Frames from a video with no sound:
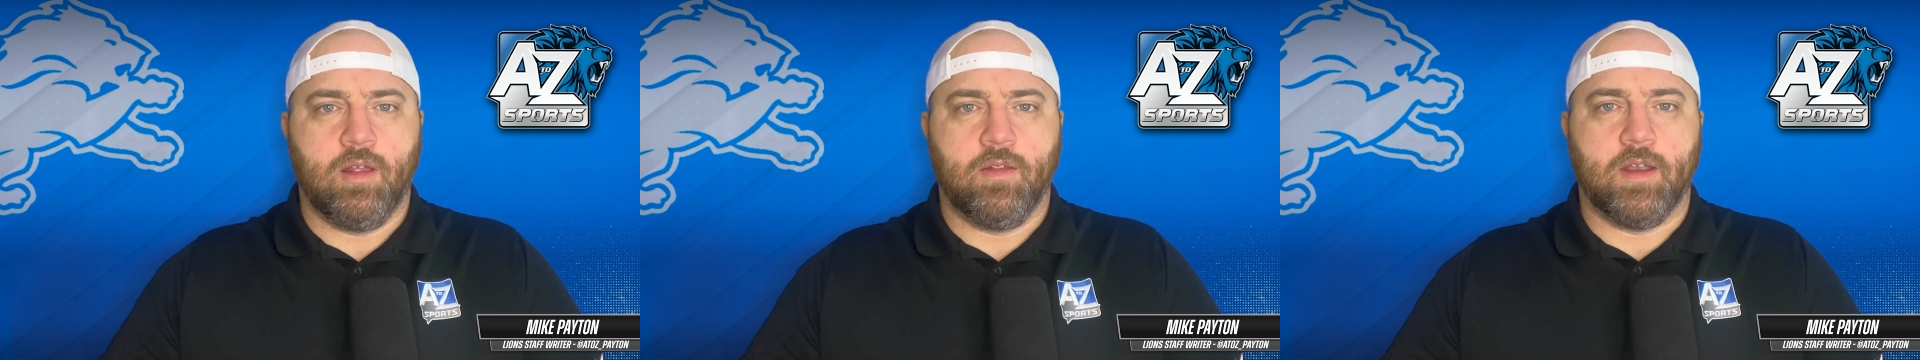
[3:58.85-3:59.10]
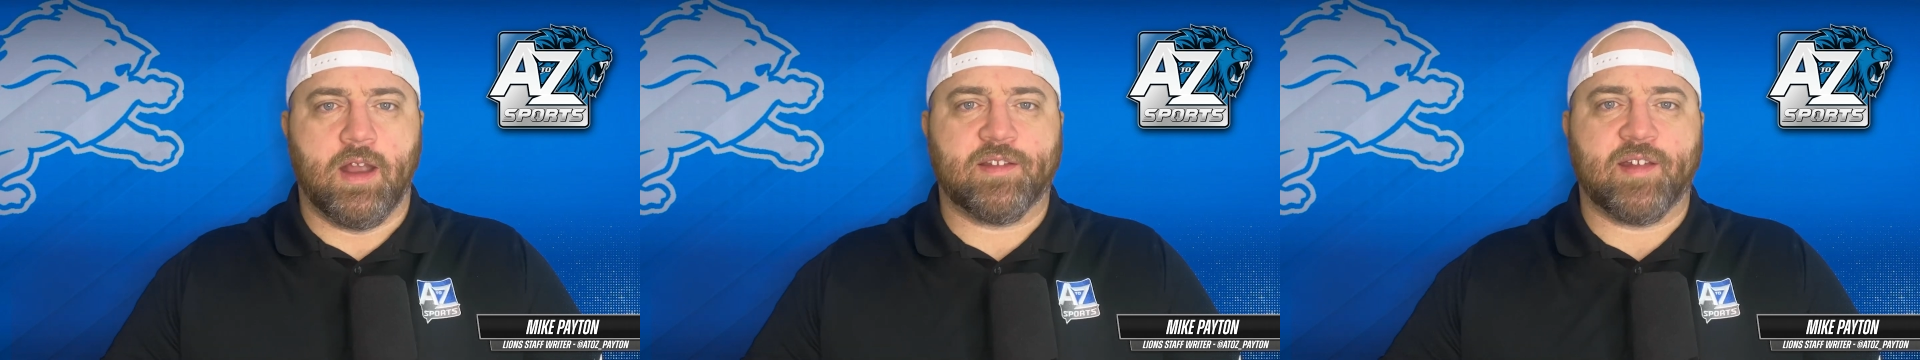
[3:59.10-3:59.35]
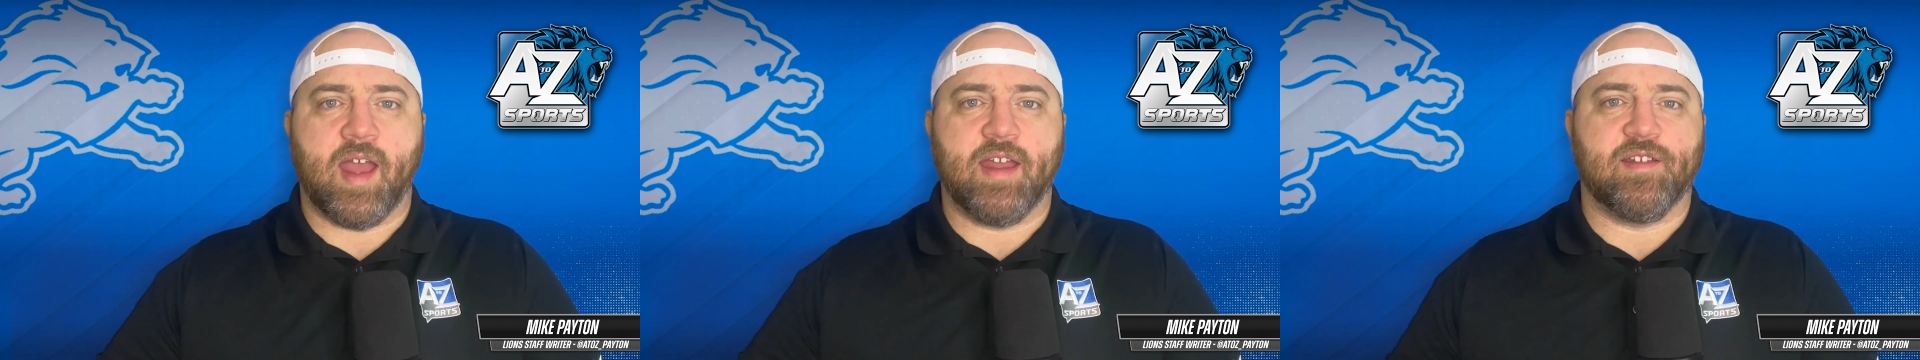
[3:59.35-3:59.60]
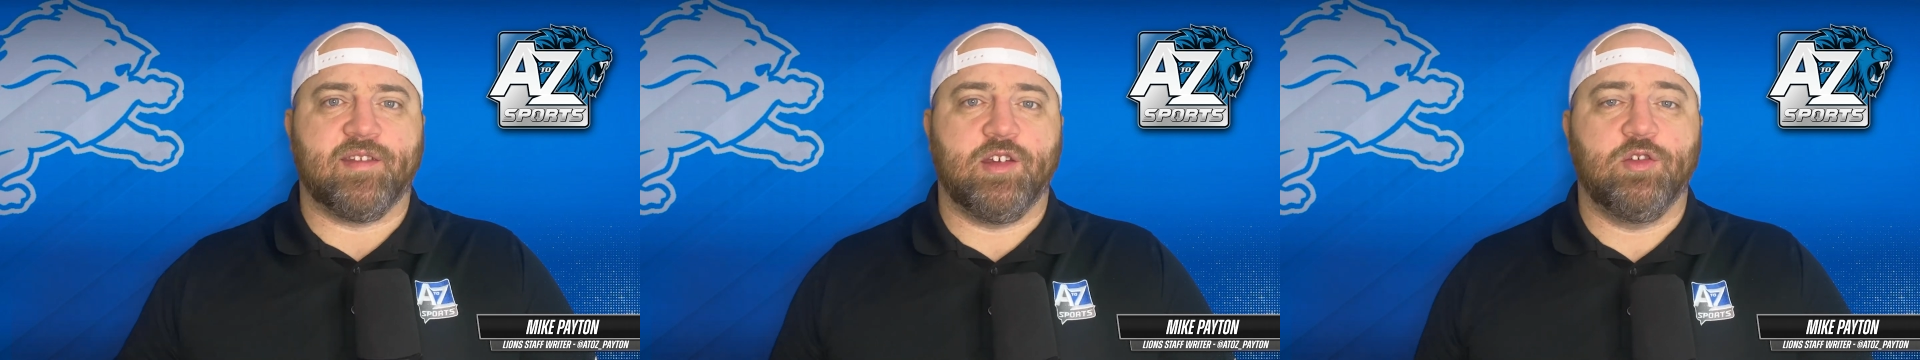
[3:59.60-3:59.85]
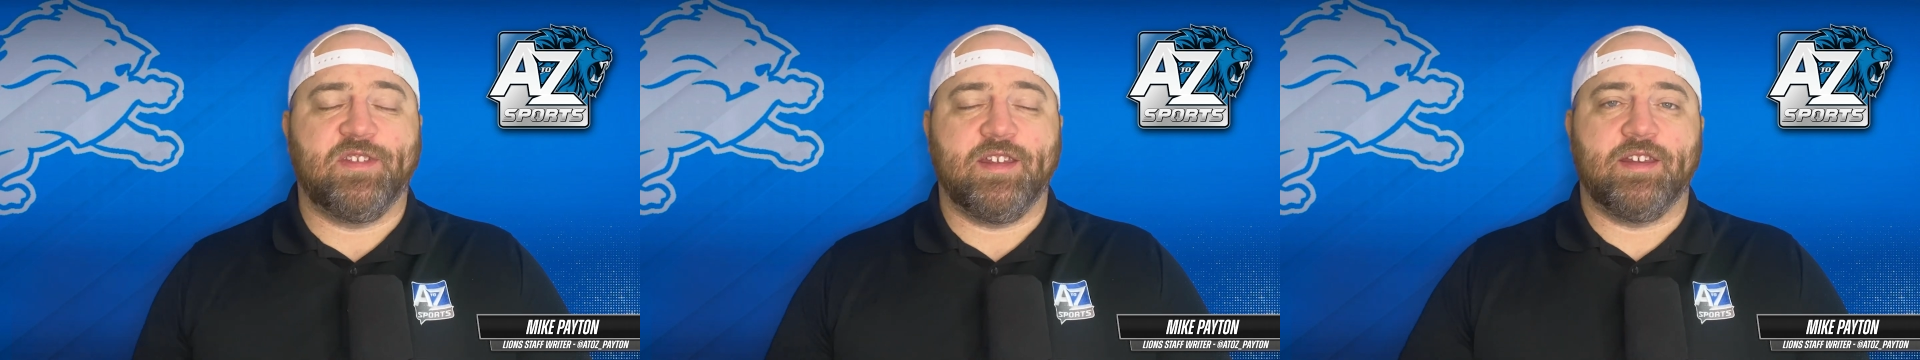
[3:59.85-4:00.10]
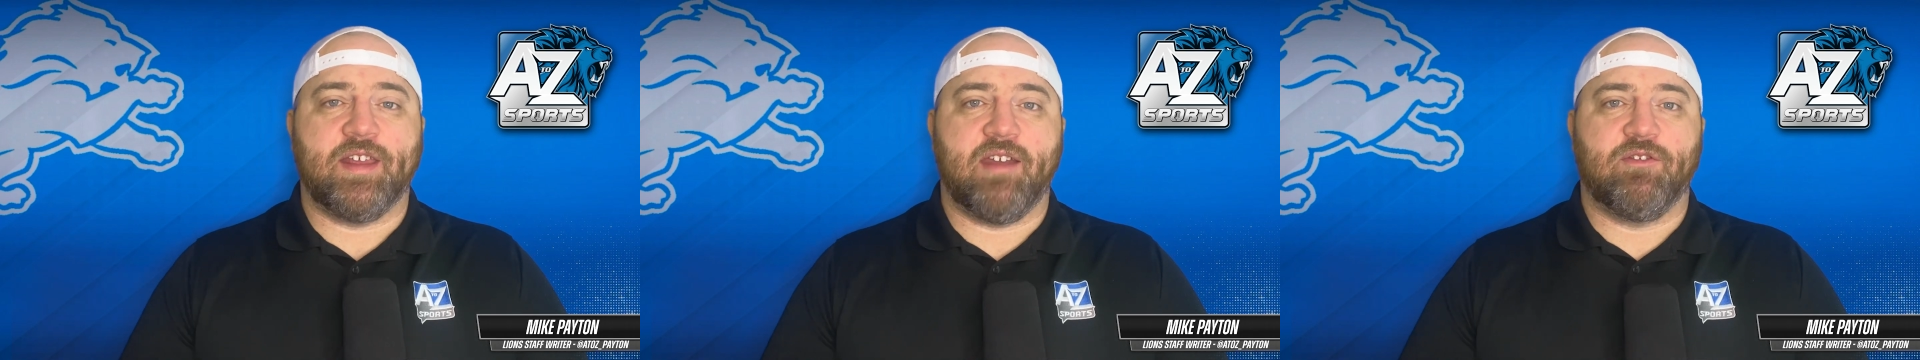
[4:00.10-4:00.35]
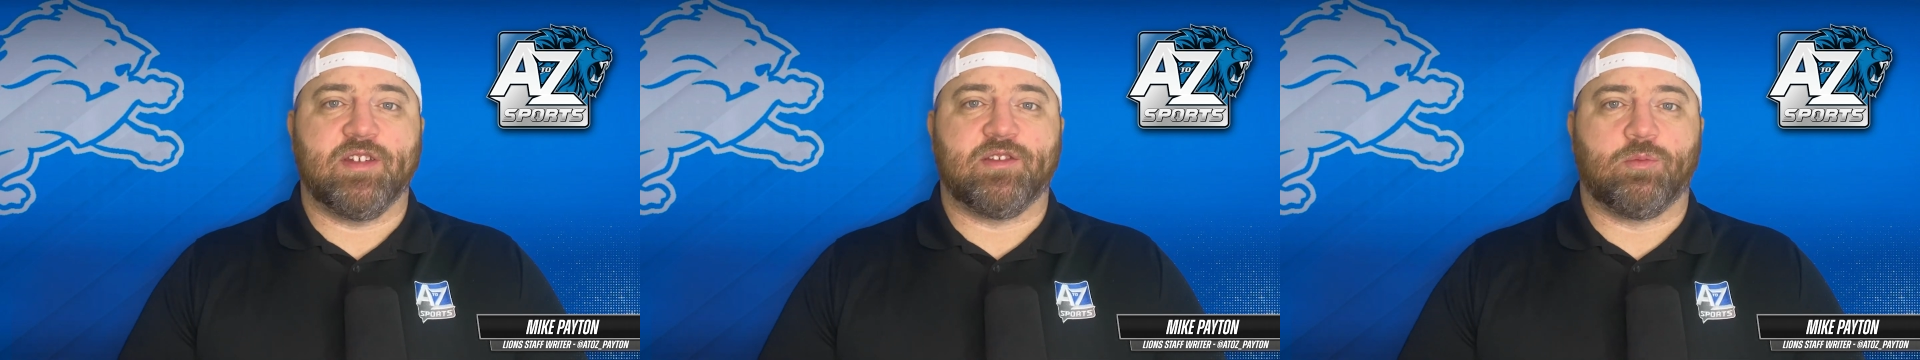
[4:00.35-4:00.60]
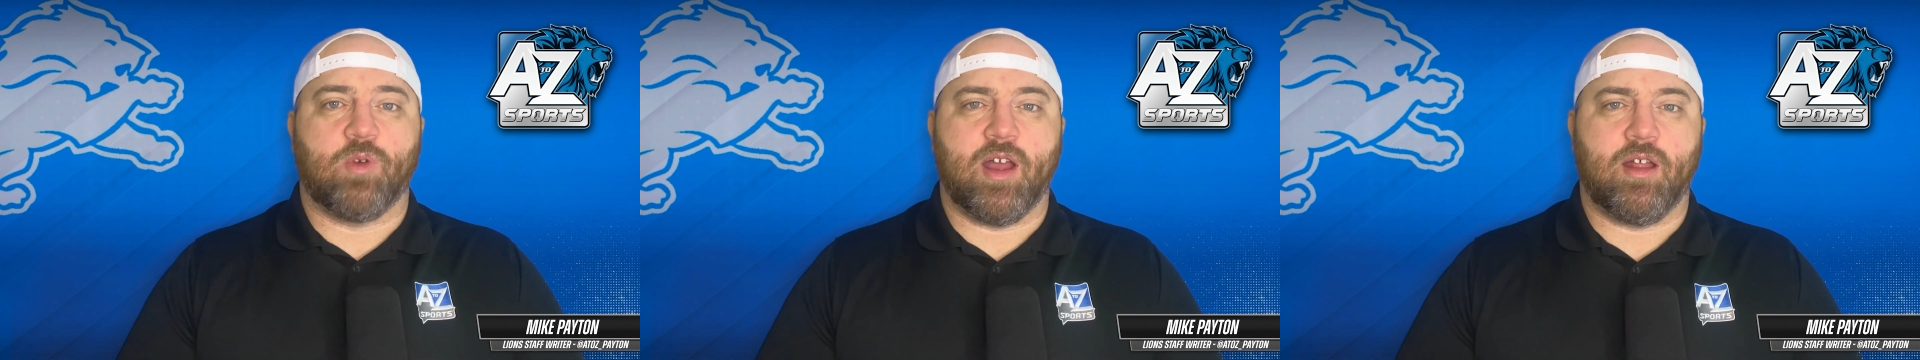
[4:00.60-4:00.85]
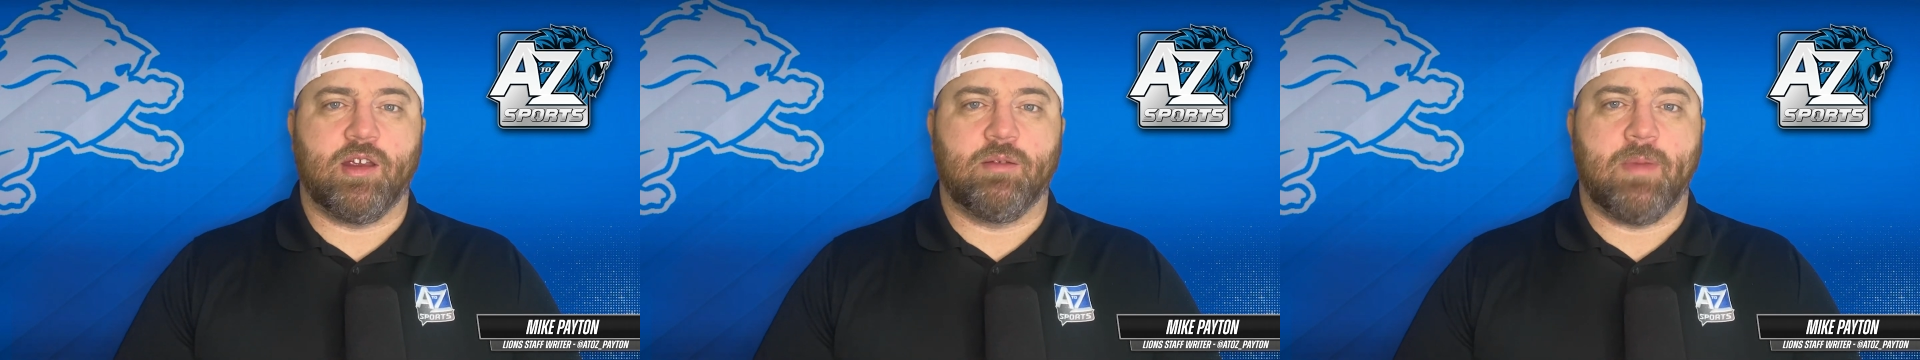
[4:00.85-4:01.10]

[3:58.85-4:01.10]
The next guy is UC Davis running